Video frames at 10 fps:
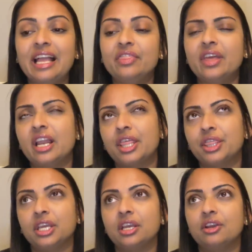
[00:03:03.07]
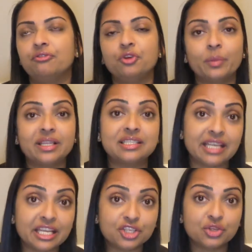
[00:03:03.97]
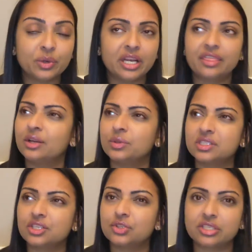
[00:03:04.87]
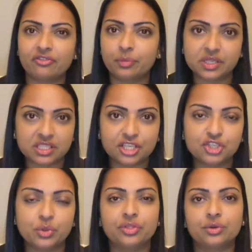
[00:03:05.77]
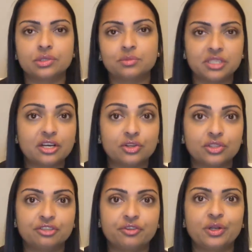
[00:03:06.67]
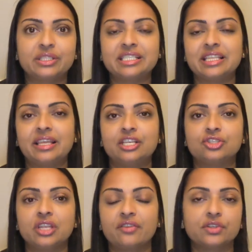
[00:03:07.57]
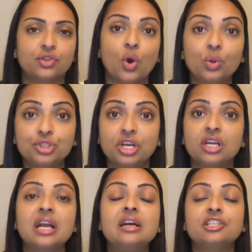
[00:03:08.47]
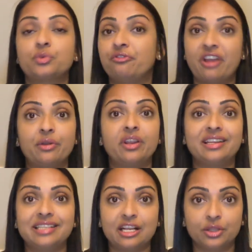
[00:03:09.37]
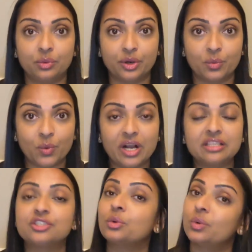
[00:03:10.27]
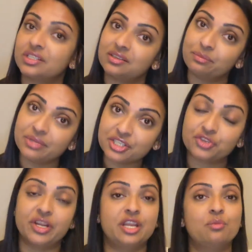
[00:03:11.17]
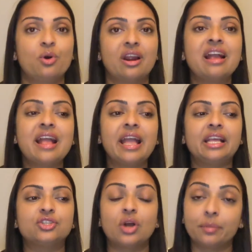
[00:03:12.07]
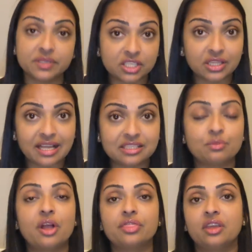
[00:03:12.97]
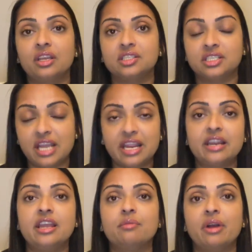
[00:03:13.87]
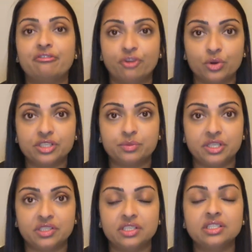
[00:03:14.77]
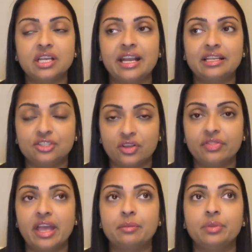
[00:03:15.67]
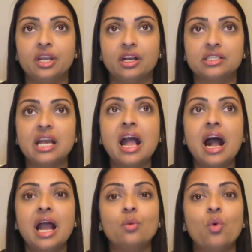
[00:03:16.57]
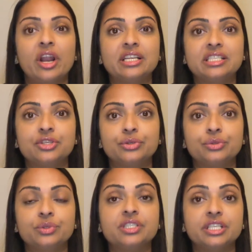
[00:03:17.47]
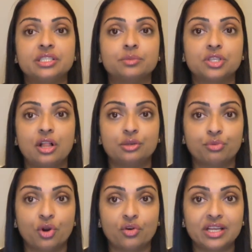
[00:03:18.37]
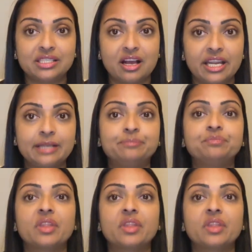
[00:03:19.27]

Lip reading: And then I think a few months into it, I think it was 6 or 7 months into it, there were some technical difficulties and they gave us the whole chart, so we found out exactly what it was, so it wasn't a mystery anymore. And so up until last month, it stayed in my focus pieces. I had done that because I wanted to see some solid progress on it.